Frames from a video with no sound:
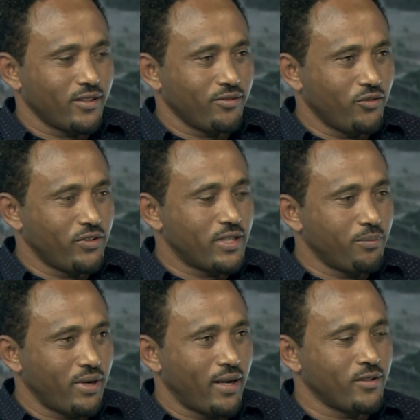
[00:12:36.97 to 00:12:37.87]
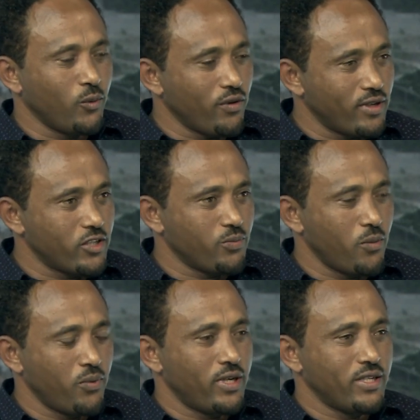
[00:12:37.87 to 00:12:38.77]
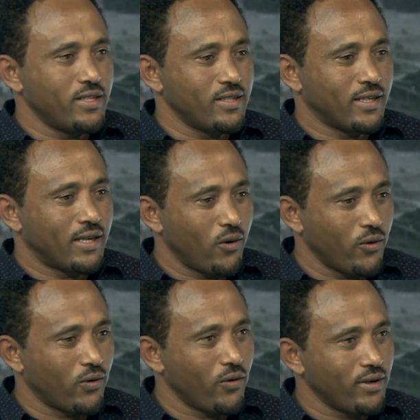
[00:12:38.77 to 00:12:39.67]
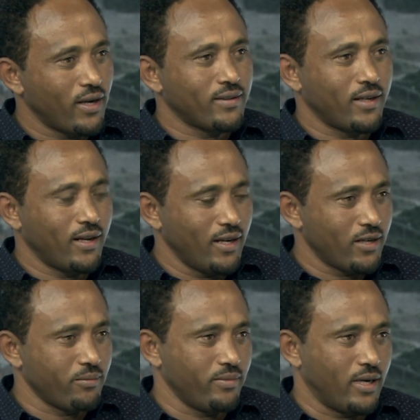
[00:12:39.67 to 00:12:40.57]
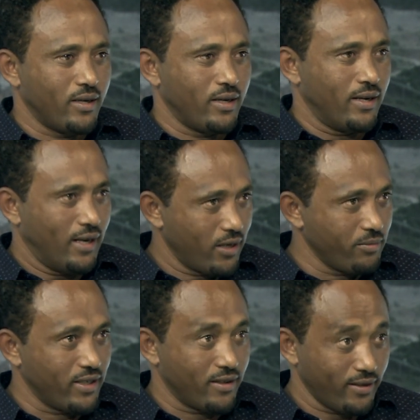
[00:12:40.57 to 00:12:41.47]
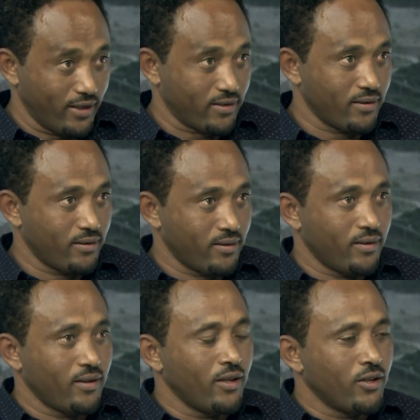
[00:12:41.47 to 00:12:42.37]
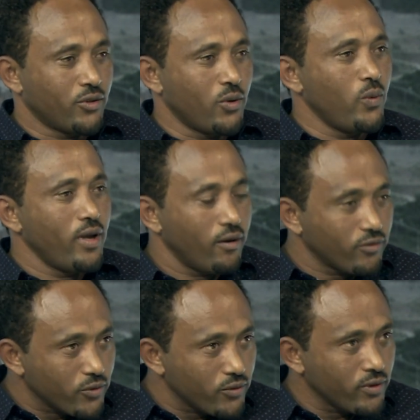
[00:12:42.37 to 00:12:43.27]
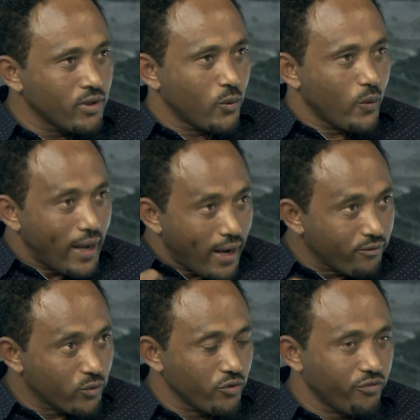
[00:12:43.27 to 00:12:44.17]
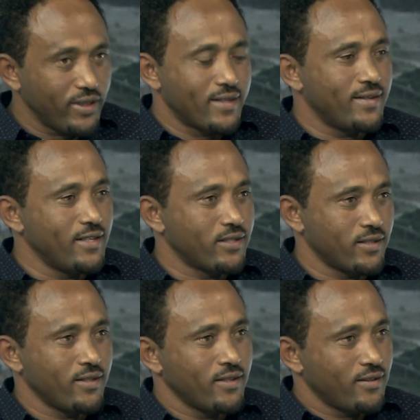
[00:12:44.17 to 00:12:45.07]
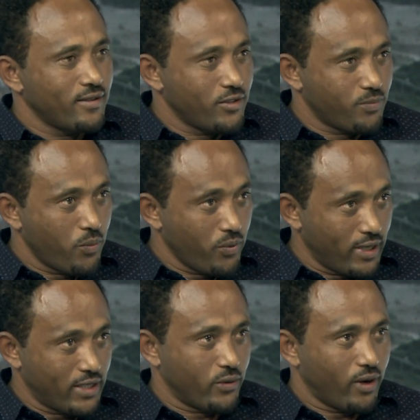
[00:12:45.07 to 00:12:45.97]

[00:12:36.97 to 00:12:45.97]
Food supply. The world's population is growing at an alarming rate. So we have to feed this population.